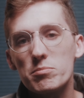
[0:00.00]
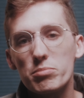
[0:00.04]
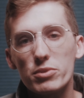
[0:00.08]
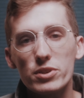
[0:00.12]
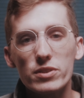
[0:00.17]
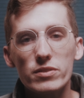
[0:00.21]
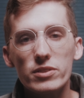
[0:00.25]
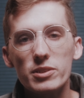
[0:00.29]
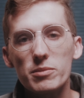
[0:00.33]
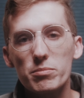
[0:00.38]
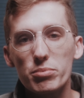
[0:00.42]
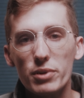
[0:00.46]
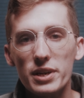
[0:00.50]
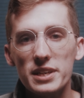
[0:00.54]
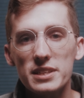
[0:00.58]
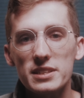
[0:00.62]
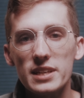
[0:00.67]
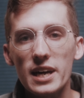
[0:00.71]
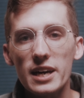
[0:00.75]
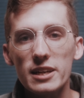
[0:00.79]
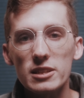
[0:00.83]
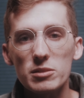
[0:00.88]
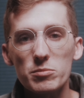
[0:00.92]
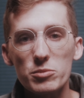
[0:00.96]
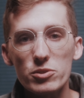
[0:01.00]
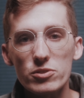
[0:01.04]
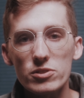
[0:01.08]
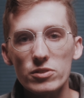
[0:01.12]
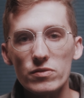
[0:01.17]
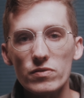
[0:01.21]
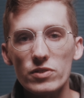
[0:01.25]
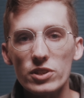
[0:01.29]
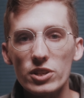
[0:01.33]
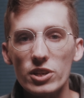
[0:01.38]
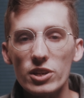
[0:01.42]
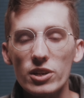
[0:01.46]
briefly break down the
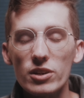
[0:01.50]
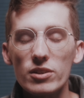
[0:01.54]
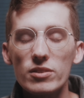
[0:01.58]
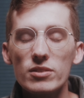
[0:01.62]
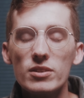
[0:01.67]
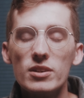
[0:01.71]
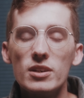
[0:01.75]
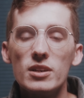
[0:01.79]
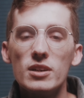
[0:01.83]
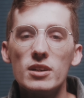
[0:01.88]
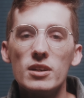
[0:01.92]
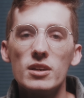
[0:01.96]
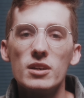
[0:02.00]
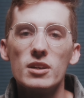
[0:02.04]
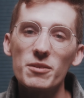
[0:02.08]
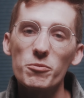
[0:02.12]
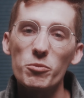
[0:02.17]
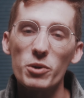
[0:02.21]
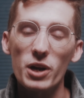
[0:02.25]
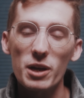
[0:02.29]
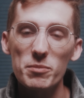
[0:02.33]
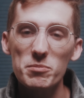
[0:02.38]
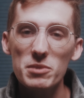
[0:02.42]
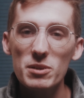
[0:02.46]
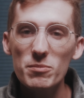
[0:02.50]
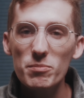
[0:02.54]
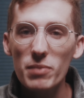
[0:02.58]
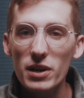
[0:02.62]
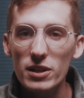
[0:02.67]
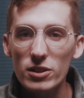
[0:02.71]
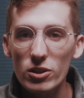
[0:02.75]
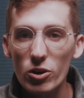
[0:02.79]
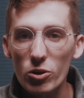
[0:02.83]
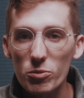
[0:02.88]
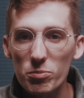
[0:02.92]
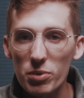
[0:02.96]
music video. What I mean by
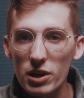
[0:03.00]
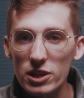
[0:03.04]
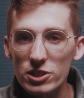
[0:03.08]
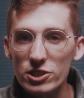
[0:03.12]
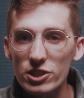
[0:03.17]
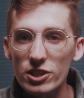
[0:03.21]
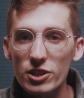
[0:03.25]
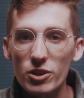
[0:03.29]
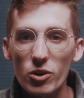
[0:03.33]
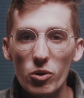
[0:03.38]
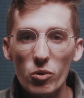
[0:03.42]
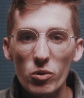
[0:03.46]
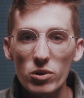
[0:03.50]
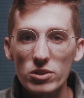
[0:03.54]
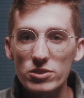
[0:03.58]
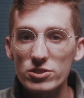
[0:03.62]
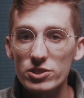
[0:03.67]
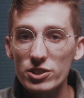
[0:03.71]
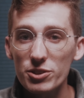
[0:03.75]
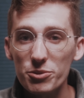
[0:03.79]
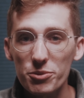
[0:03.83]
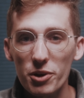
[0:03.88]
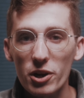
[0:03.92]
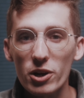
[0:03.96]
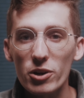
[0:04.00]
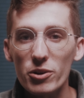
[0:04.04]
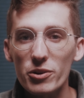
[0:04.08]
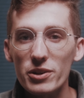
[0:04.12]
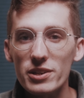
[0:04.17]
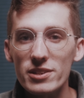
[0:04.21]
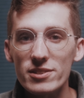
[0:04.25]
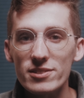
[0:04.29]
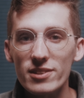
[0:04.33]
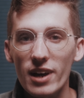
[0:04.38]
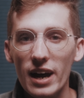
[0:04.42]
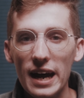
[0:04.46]
low budget or zero
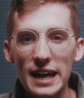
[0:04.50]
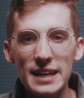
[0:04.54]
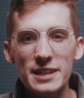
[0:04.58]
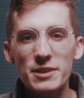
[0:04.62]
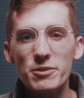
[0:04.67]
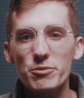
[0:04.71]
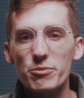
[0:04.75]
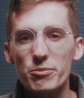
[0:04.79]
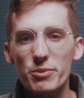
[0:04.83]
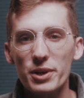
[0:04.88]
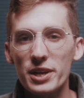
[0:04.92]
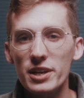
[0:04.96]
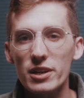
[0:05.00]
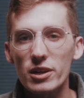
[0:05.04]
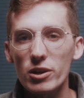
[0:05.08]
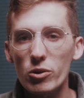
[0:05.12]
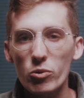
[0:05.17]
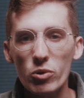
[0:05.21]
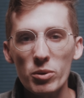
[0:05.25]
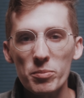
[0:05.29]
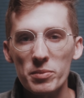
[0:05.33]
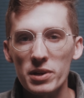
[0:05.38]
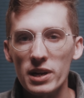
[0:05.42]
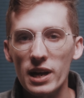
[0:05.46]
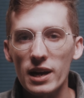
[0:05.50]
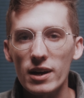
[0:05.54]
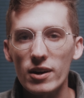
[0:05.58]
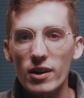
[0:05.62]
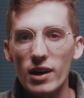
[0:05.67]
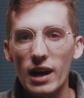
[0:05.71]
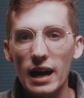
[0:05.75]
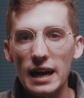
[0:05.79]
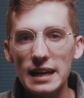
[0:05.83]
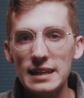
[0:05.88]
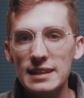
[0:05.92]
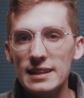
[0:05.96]
is I didn't rent equipment
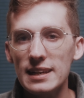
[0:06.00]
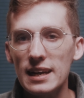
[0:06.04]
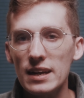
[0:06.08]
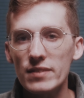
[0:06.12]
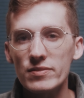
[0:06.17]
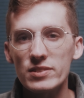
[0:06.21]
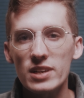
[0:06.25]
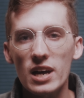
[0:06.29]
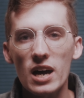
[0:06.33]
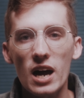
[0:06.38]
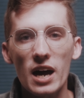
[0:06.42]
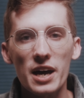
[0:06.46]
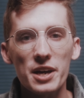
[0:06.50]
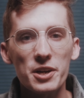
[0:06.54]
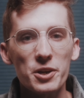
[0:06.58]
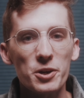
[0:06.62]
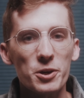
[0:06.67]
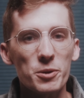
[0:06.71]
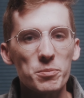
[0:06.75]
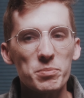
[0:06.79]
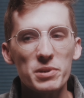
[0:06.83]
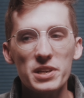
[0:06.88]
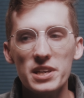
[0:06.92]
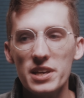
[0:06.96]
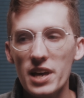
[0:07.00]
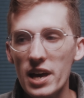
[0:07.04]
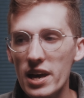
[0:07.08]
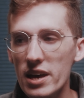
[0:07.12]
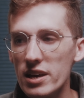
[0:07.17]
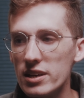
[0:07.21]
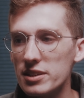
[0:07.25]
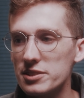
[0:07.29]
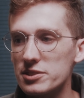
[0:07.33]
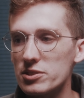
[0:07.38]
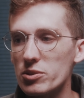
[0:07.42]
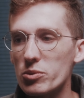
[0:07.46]
out. I didn't have to hire
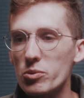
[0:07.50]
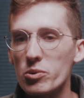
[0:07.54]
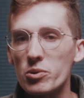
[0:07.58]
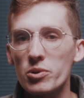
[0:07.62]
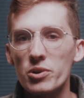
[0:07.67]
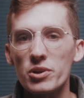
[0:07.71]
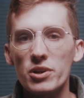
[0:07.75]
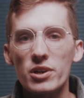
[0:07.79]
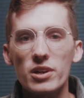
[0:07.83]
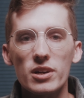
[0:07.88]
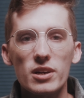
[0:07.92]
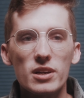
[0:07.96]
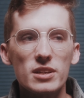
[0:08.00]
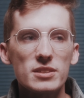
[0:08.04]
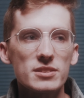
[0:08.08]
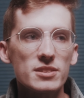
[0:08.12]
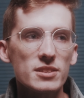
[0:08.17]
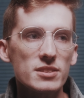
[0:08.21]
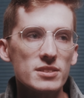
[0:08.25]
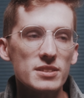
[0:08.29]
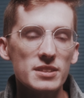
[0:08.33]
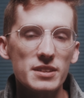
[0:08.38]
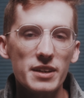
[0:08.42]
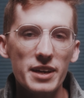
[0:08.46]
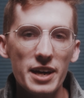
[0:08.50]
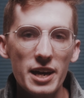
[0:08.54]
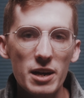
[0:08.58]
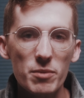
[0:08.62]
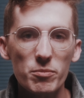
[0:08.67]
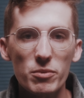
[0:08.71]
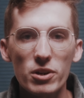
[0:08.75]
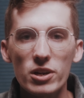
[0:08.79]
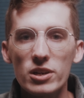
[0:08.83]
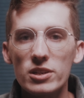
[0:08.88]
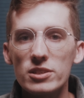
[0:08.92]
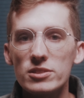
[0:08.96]
PAs or assistant
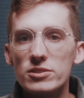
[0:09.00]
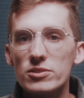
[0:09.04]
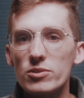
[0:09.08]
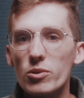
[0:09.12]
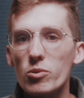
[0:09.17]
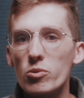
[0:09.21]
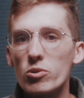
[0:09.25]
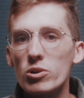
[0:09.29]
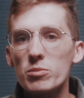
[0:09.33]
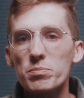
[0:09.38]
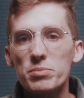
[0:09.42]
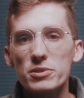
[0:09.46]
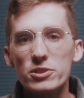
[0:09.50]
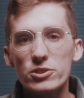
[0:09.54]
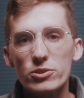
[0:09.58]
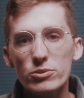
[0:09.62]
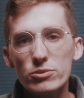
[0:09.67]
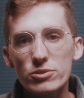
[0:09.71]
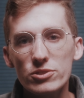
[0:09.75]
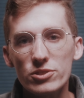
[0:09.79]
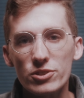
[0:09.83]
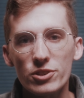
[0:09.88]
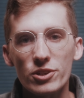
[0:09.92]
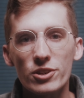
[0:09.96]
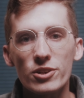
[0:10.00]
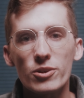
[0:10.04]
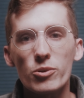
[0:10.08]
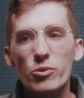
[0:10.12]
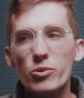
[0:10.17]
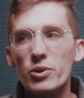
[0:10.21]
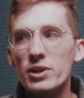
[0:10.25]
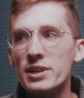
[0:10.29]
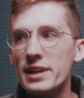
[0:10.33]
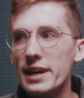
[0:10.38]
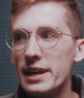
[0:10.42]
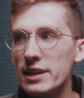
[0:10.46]
cameras or a producer
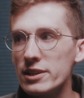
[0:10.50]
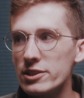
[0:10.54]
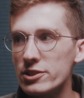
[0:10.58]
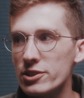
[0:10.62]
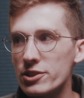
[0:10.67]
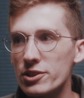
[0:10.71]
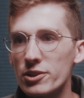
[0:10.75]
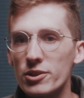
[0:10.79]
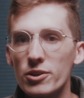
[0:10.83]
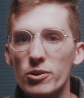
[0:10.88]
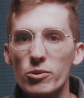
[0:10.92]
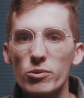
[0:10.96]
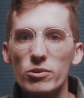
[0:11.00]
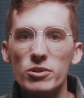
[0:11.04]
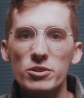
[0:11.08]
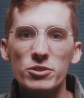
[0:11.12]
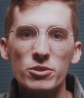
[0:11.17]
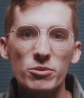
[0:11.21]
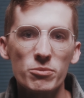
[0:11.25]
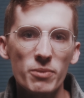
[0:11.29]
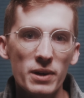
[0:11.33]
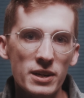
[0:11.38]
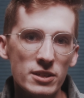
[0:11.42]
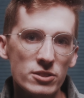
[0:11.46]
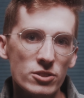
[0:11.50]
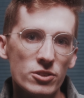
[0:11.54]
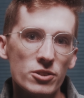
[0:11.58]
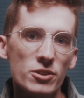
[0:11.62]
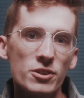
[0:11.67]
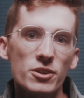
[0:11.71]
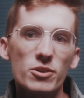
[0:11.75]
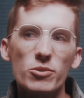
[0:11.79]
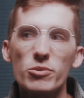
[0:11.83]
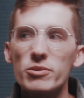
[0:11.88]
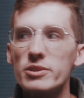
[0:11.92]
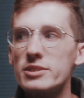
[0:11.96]
or an editor or a
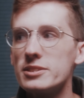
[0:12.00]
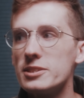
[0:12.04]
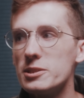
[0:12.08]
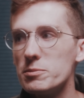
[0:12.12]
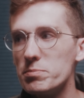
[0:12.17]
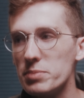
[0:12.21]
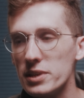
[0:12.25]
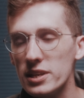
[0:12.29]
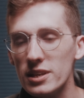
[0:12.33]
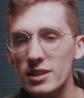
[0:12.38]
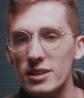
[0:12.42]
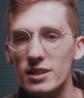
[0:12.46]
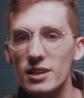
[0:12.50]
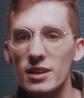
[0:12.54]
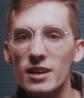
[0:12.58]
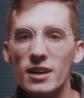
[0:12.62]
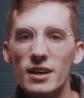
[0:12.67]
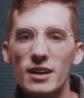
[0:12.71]
director or a DP.